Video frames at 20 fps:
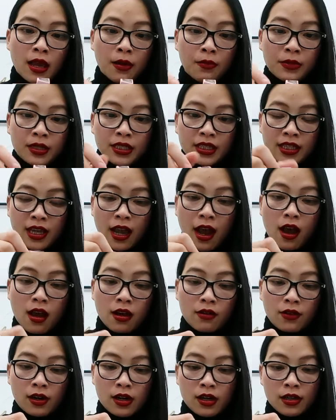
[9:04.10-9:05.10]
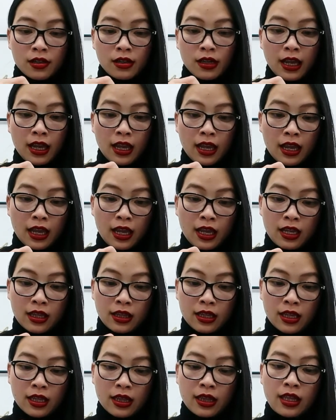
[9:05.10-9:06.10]
Mascara
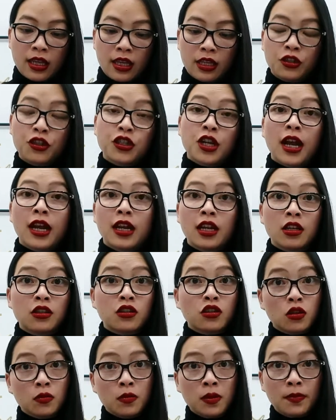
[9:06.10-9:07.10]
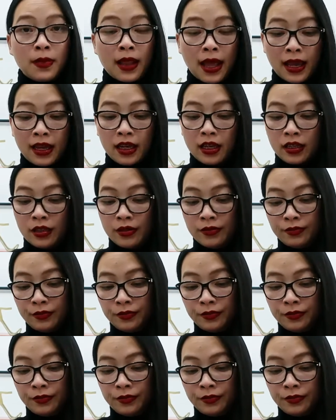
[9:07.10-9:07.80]
in the shade Super Black.